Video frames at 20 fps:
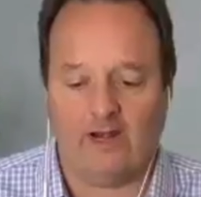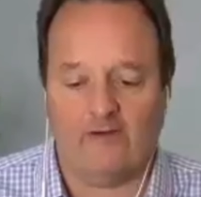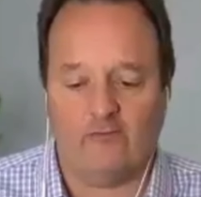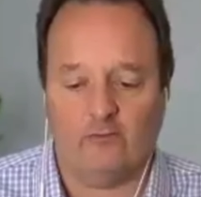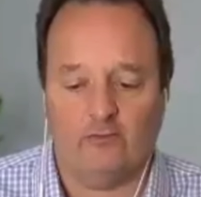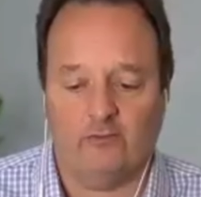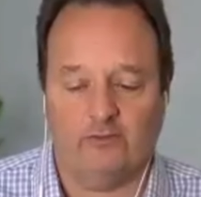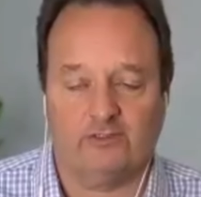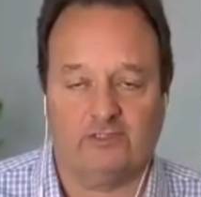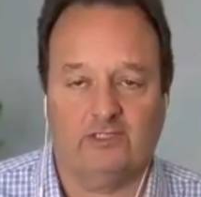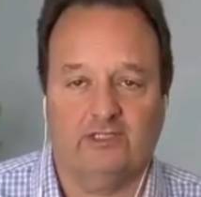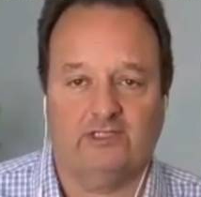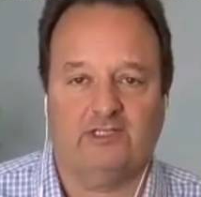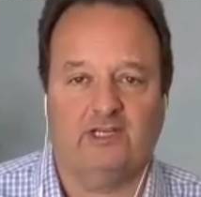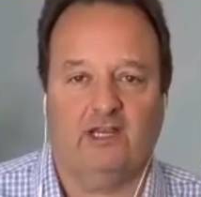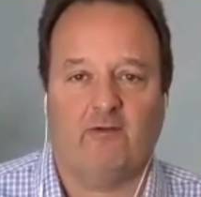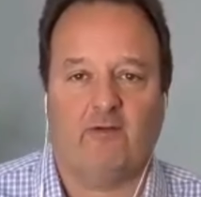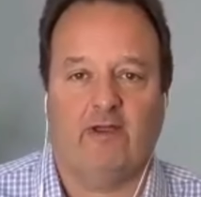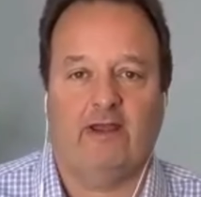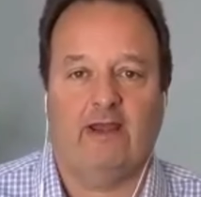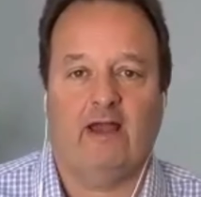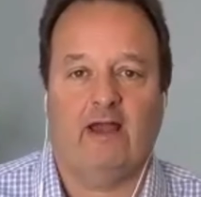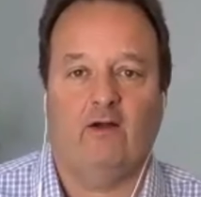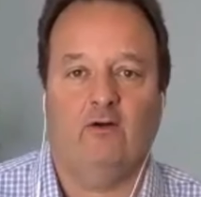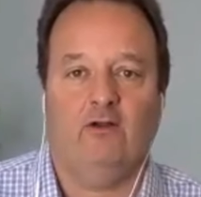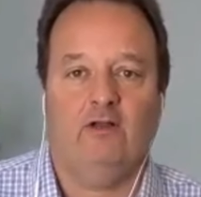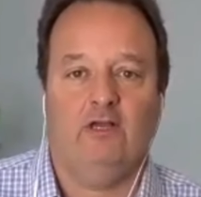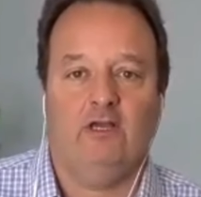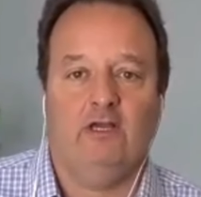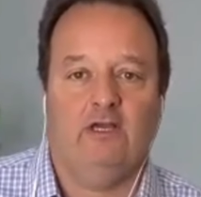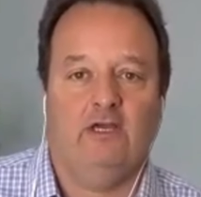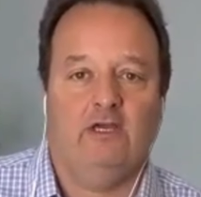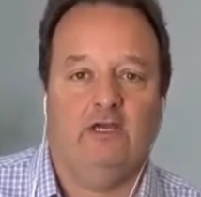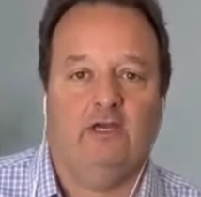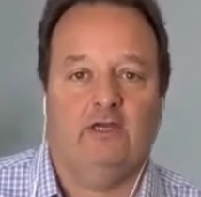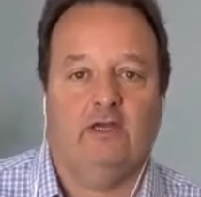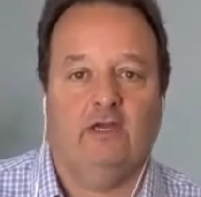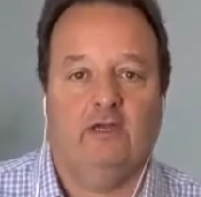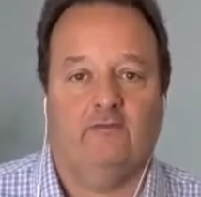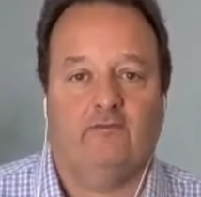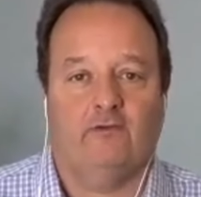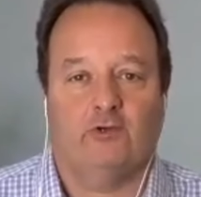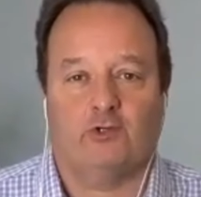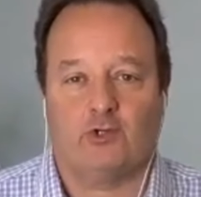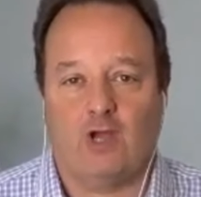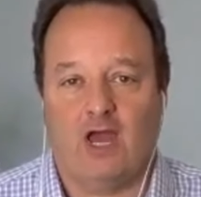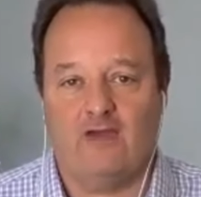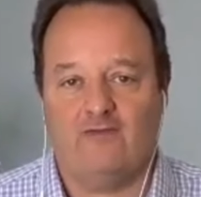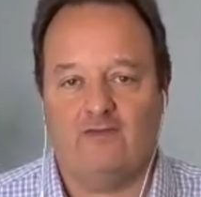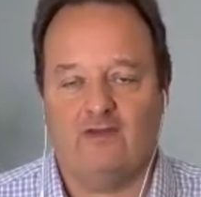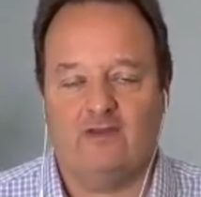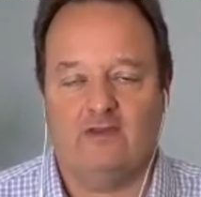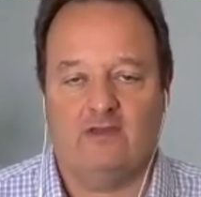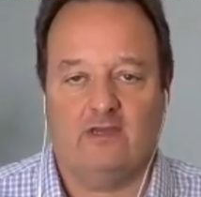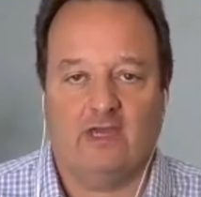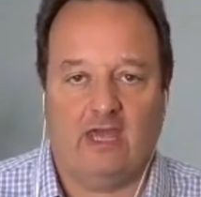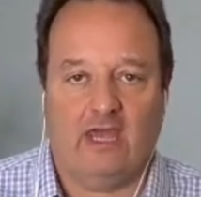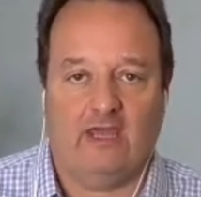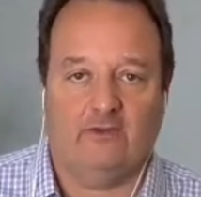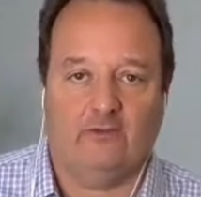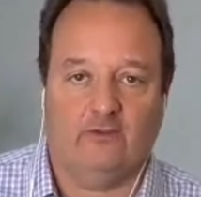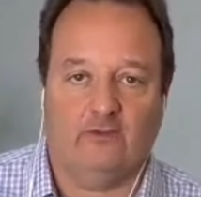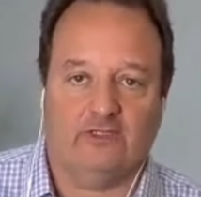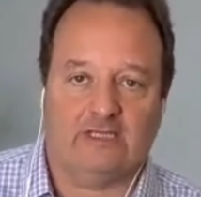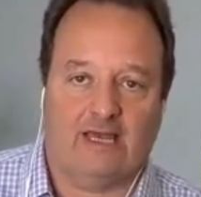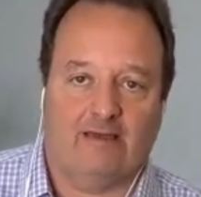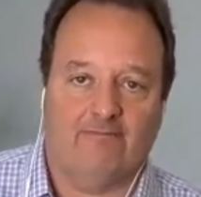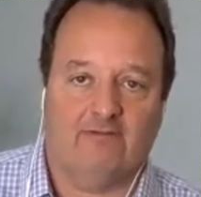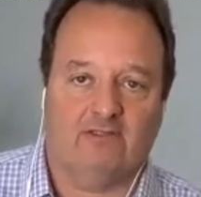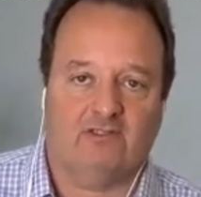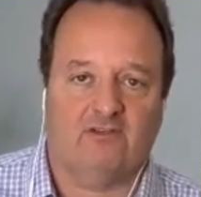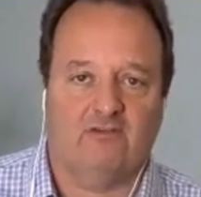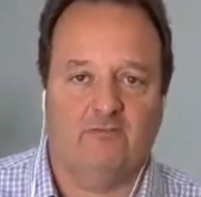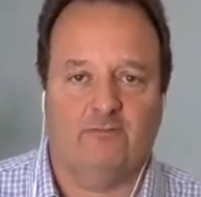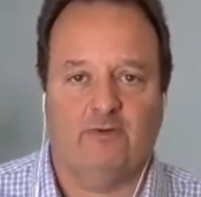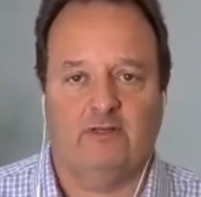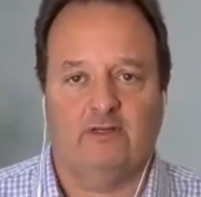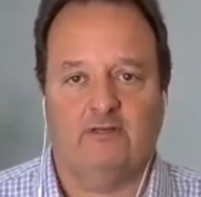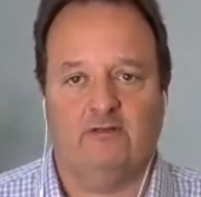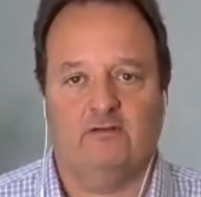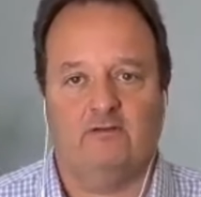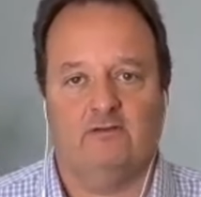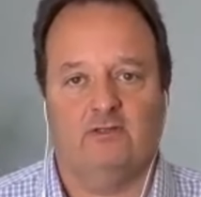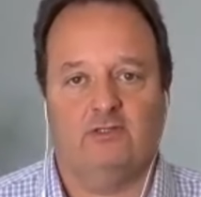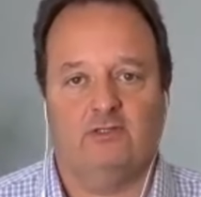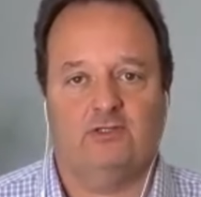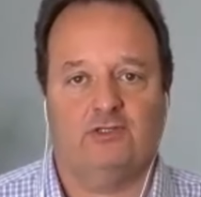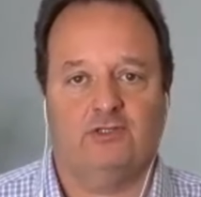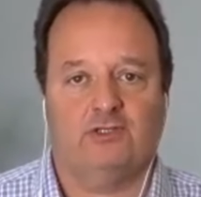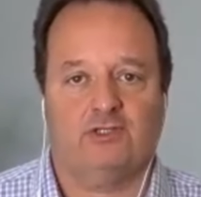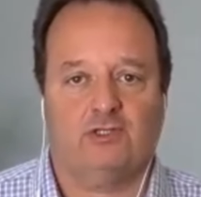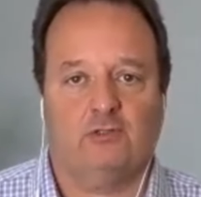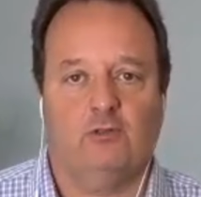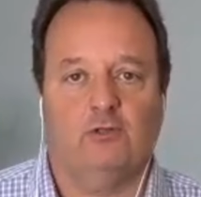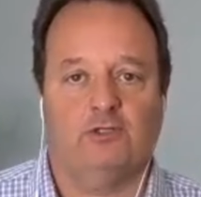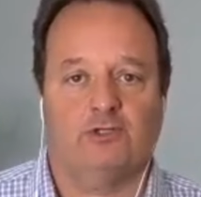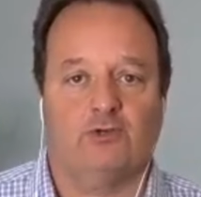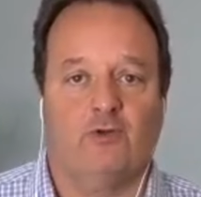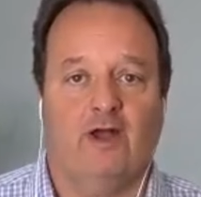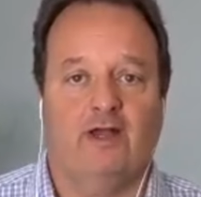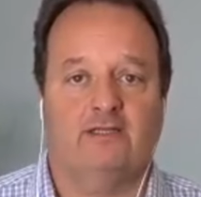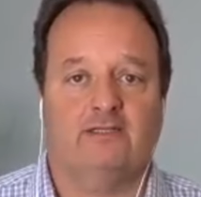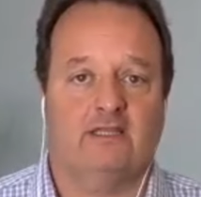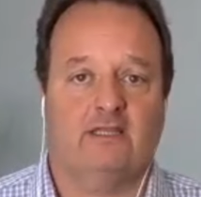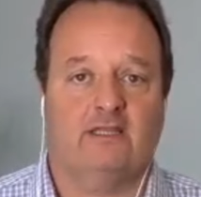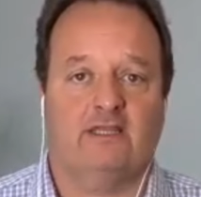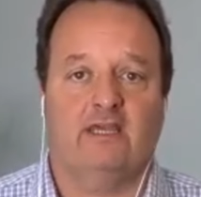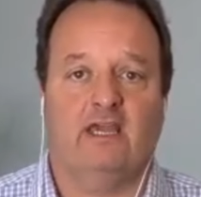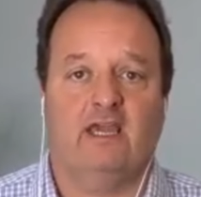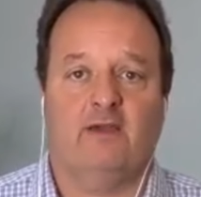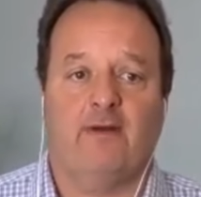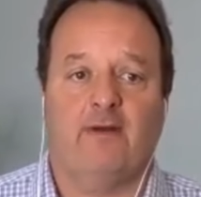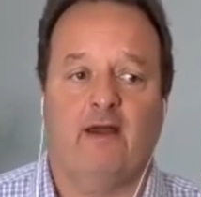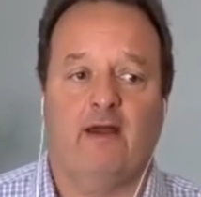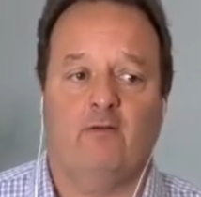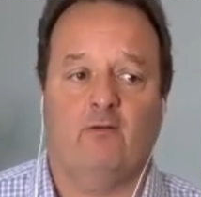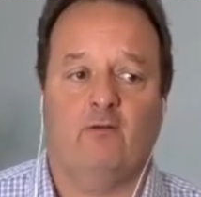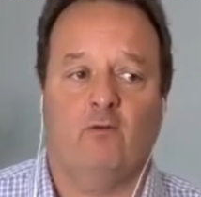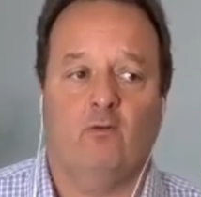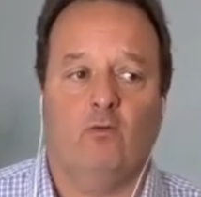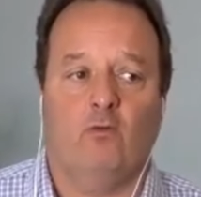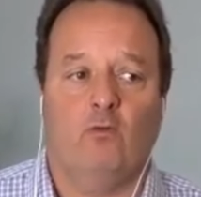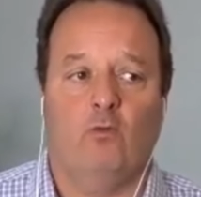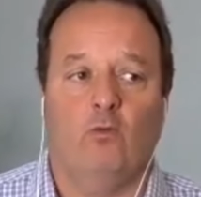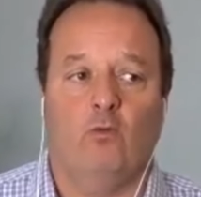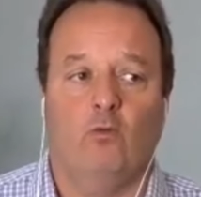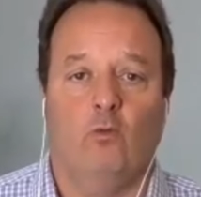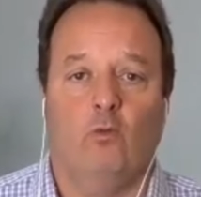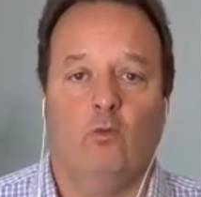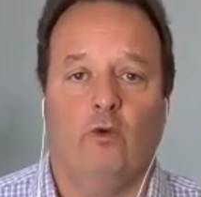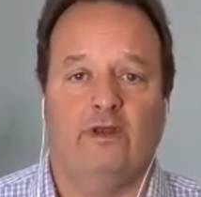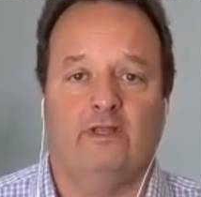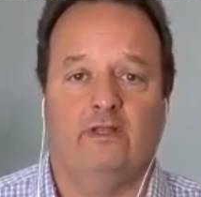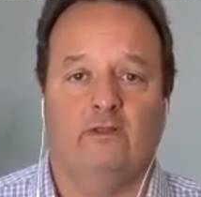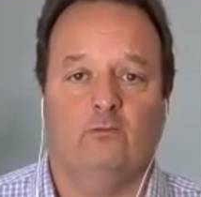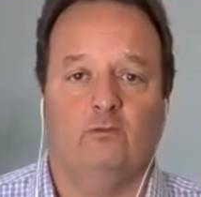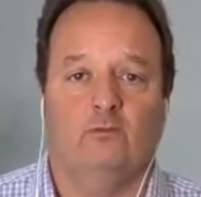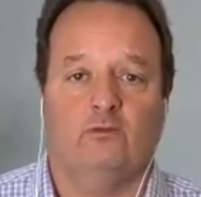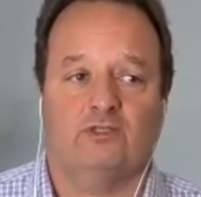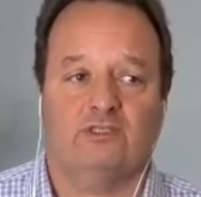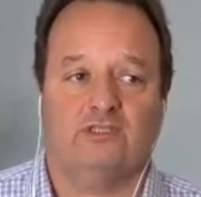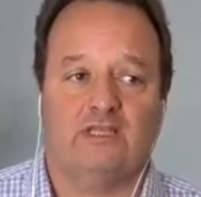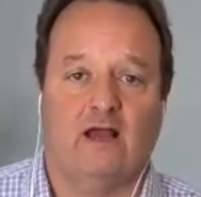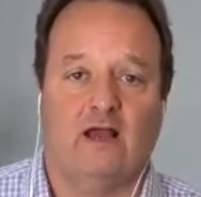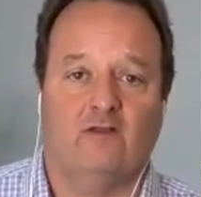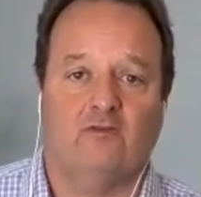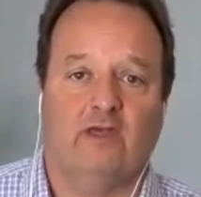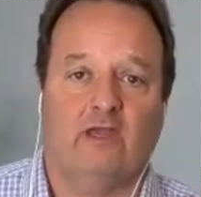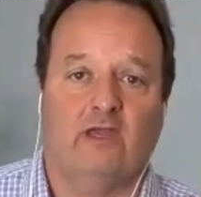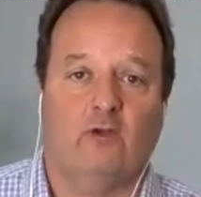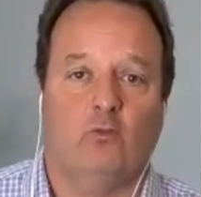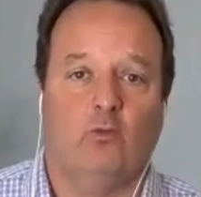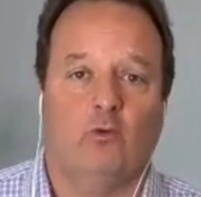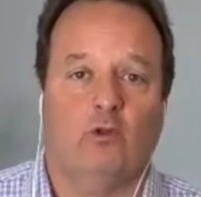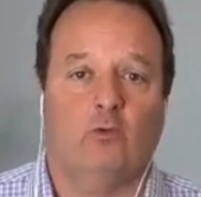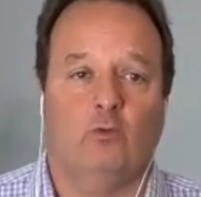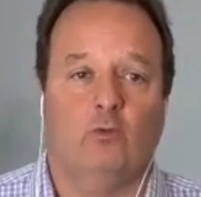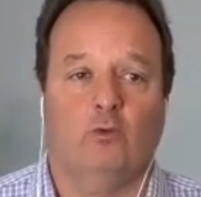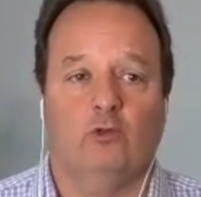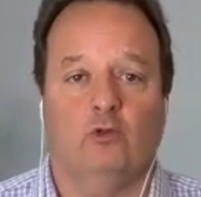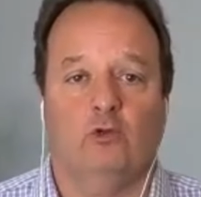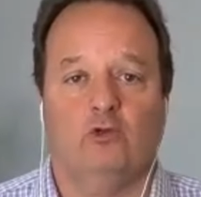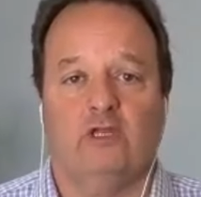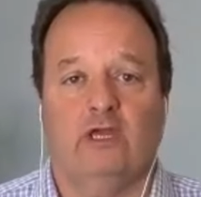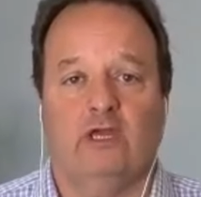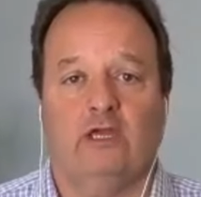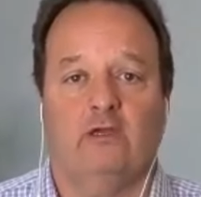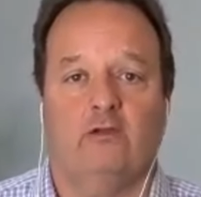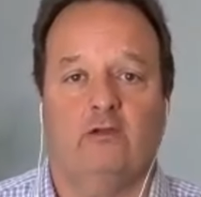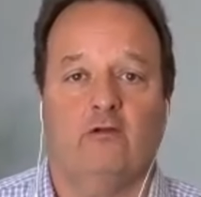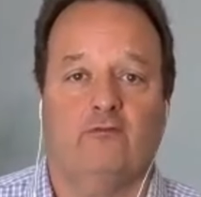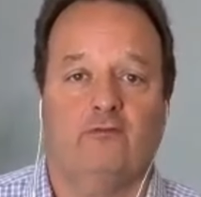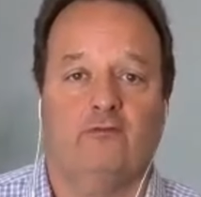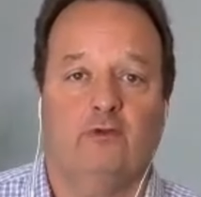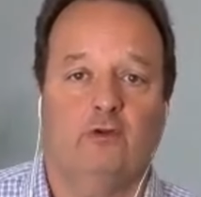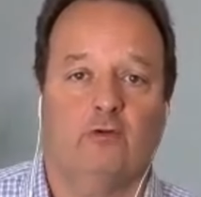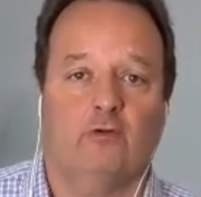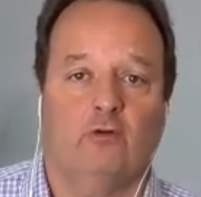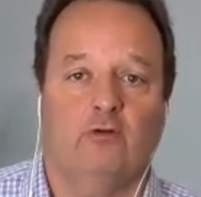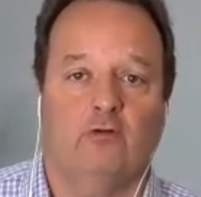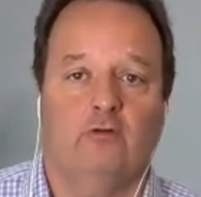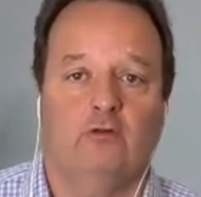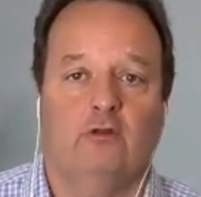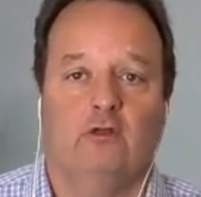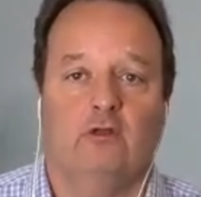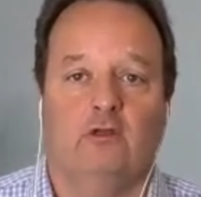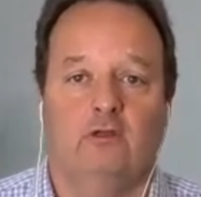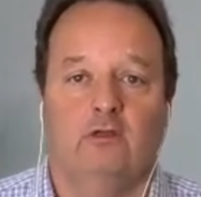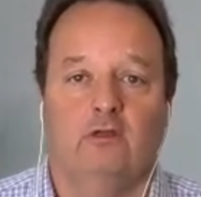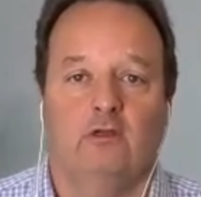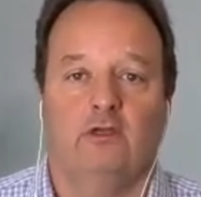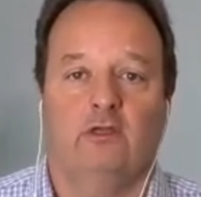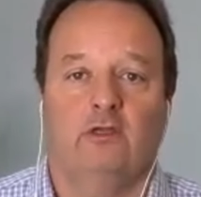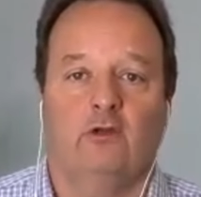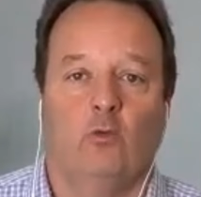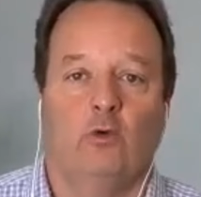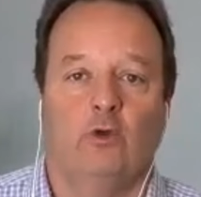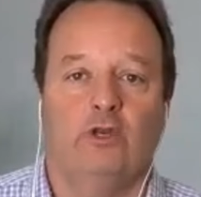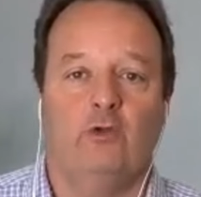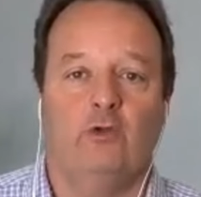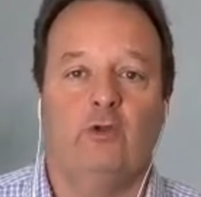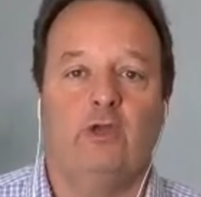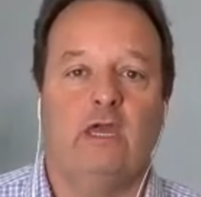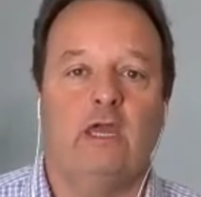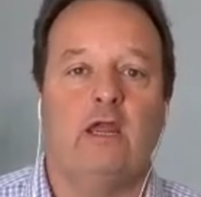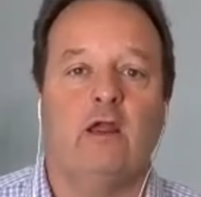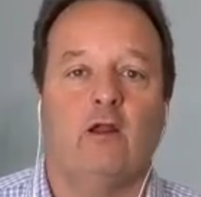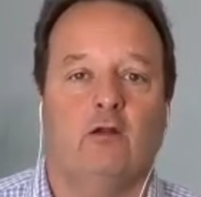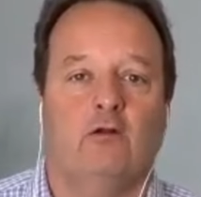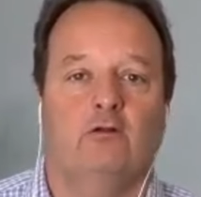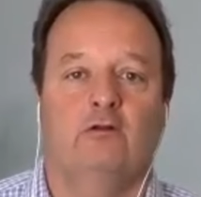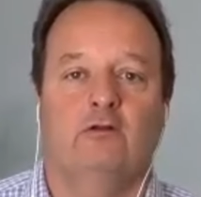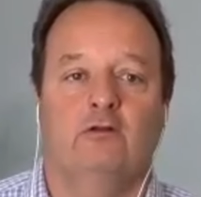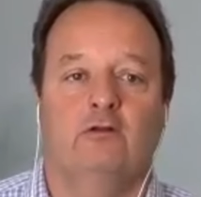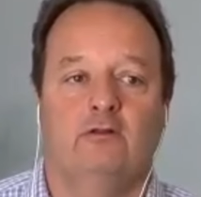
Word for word: everyone who's listening right now, if you're driving, you can't do this obviously, but just close your eyes and think about what it will sound like, what it will look like at your funeral. What do you hear?